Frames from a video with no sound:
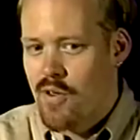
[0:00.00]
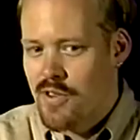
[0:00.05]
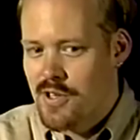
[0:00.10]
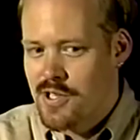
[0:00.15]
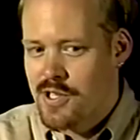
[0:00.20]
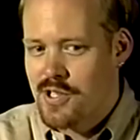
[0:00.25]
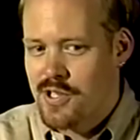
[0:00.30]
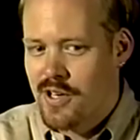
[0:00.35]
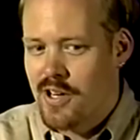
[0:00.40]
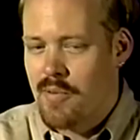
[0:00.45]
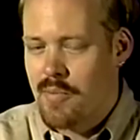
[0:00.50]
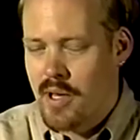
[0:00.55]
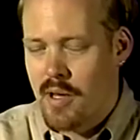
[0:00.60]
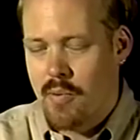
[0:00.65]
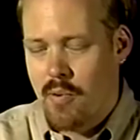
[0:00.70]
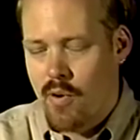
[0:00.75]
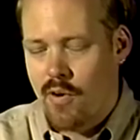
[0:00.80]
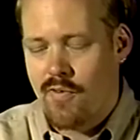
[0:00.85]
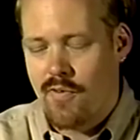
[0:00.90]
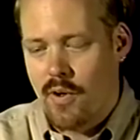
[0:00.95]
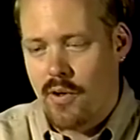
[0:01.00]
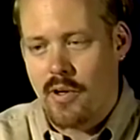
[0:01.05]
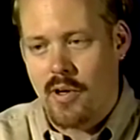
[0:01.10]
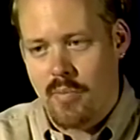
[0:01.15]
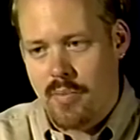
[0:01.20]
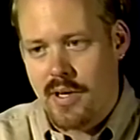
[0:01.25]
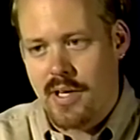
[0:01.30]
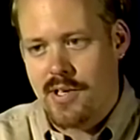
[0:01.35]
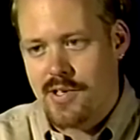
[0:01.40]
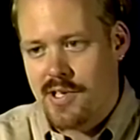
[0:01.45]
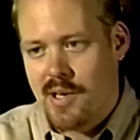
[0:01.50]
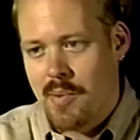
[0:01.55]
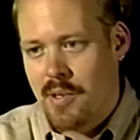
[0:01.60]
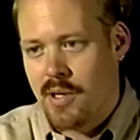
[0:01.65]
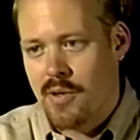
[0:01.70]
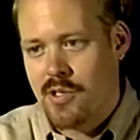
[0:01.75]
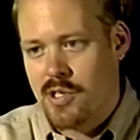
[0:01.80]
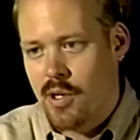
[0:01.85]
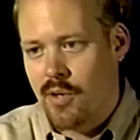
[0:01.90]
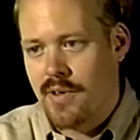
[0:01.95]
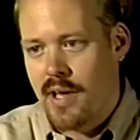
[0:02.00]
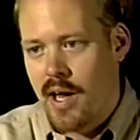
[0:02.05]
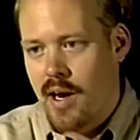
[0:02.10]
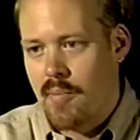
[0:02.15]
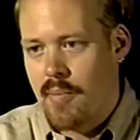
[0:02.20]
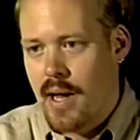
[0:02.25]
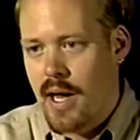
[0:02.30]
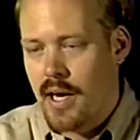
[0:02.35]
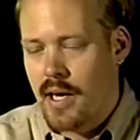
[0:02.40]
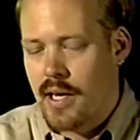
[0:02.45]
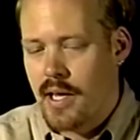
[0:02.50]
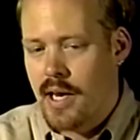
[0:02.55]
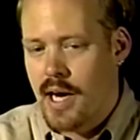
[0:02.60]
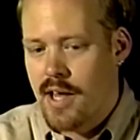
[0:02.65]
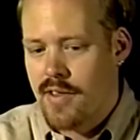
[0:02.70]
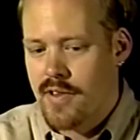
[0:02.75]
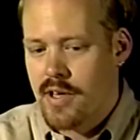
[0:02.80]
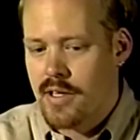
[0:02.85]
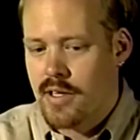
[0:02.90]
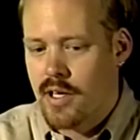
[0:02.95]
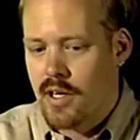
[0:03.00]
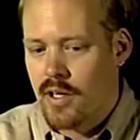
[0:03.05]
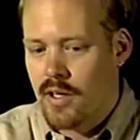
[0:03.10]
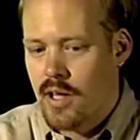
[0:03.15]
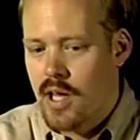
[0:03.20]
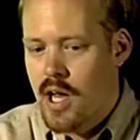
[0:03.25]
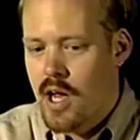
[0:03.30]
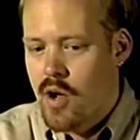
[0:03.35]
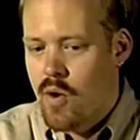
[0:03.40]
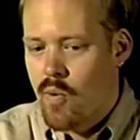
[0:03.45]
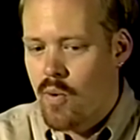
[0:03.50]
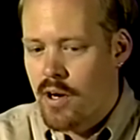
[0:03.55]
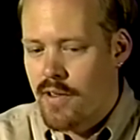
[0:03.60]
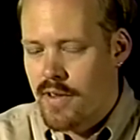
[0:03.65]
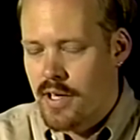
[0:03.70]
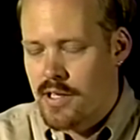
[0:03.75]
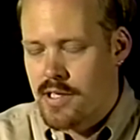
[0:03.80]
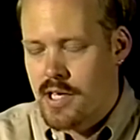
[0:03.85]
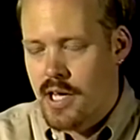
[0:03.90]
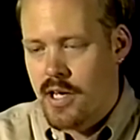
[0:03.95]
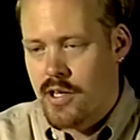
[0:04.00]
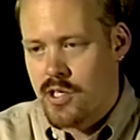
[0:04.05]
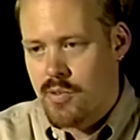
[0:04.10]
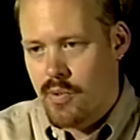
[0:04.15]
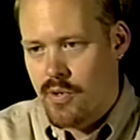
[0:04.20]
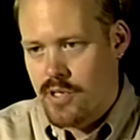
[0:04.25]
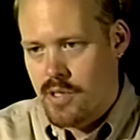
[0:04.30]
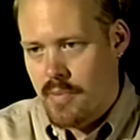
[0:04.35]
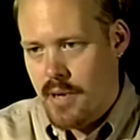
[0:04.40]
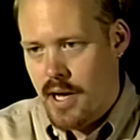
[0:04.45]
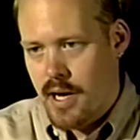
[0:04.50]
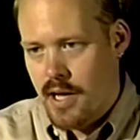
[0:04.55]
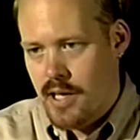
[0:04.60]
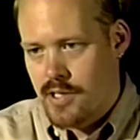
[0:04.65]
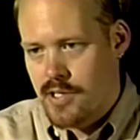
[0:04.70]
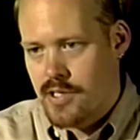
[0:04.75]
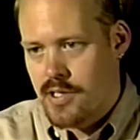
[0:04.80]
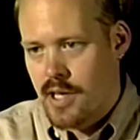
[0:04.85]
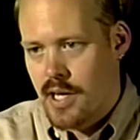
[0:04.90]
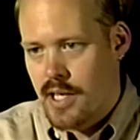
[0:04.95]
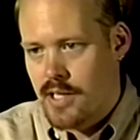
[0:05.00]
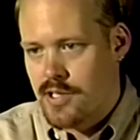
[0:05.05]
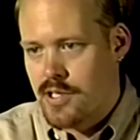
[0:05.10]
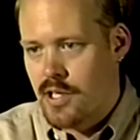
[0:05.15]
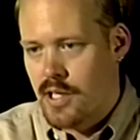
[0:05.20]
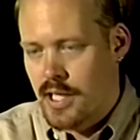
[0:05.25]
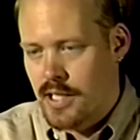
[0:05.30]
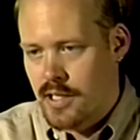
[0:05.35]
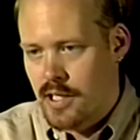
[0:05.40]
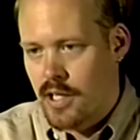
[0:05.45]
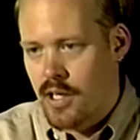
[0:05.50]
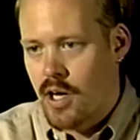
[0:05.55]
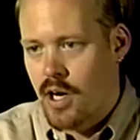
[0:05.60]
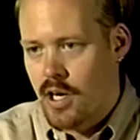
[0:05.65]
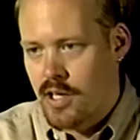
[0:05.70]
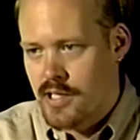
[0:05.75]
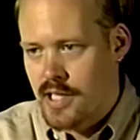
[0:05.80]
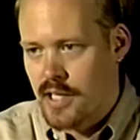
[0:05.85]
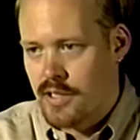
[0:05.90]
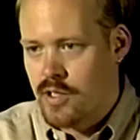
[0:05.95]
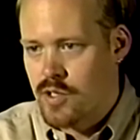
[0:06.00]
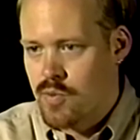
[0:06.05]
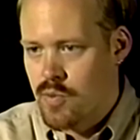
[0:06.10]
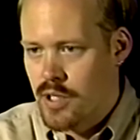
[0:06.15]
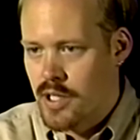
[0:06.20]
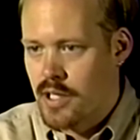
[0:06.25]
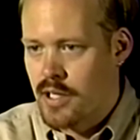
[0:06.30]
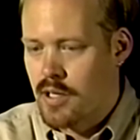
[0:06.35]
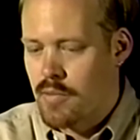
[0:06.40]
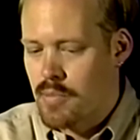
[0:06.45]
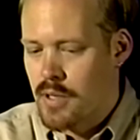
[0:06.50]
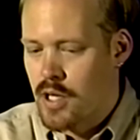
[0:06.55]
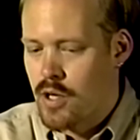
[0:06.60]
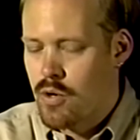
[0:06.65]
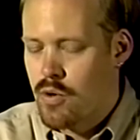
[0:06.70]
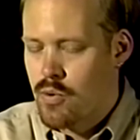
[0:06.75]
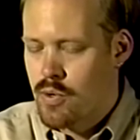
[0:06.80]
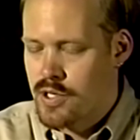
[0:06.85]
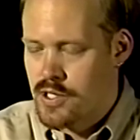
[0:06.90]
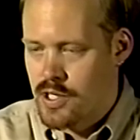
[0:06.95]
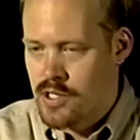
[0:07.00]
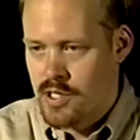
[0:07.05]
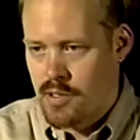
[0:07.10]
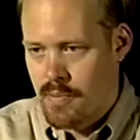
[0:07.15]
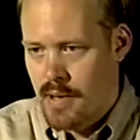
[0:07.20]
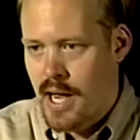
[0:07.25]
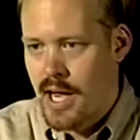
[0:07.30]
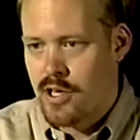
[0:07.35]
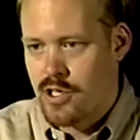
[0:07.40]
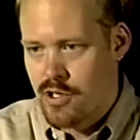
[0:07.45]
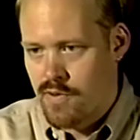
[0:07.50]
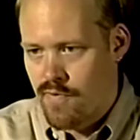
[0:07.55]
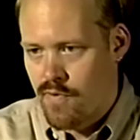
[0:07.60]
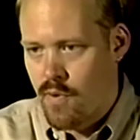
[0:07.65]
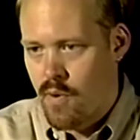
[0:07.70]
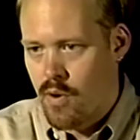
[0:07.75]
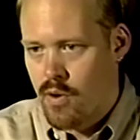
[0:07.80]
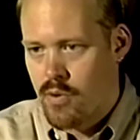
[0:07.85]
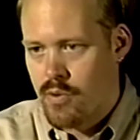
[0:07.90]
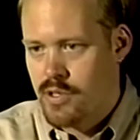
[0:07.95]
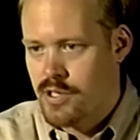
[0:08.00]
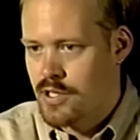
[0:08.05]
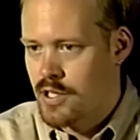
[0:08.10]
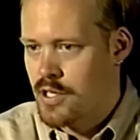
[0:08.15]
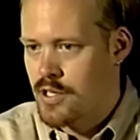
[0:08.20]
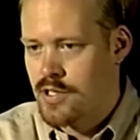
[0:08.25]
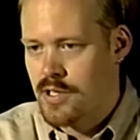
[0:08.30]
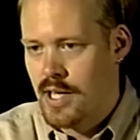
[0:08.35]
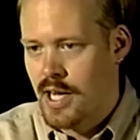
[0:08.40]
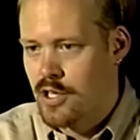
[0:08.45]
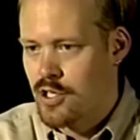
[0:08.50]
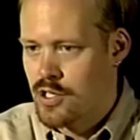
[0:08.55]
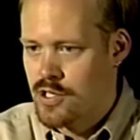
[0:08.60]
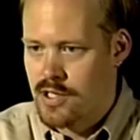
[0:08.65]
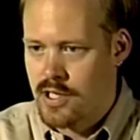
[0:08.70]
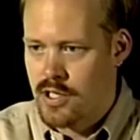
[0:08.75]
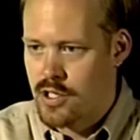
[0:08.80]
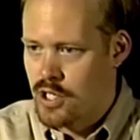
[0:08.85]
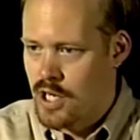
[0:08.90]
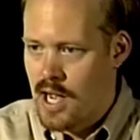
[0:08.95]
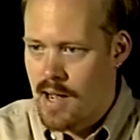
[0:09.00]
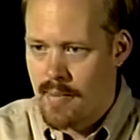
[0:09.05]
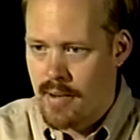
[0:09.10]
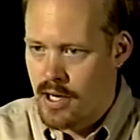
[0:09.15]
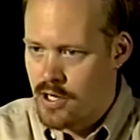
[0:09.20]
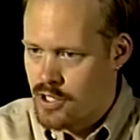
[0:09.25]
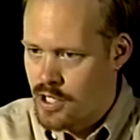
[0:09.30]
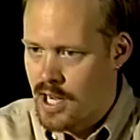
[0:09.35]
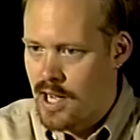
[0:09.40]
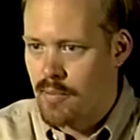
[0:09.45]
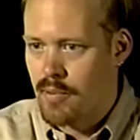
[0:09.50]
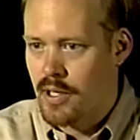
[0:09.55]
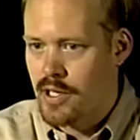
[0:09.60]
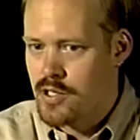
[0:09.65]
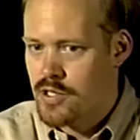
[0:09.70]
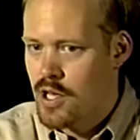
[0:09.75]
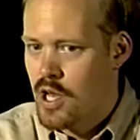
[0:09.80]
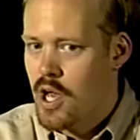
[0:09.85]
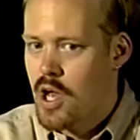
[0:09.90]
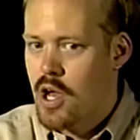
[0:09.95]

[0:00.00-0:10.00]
this is going to be a portfolio piece. I mean, there's no doubt about it. And I think that one of the intangibles about us selecting an architect is really going to be, who is this a passion for? Who is this not just a job on a job list?